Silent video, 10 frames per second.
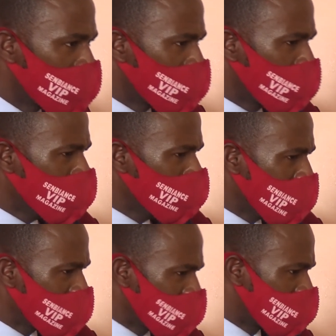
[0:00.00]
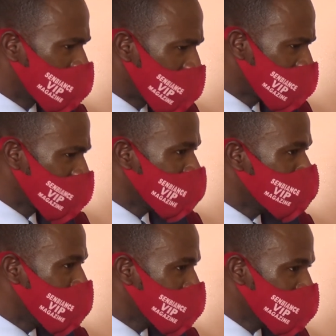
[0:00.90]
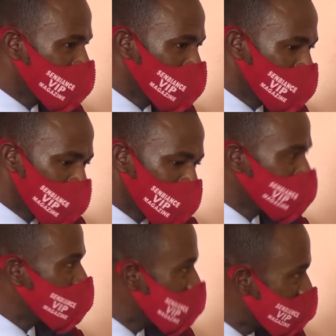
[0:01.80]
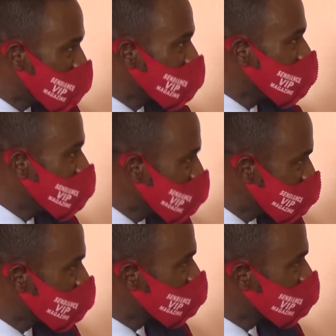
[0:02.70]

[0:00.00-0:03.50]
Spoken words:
what message, does that send a message to contemporary African leaders?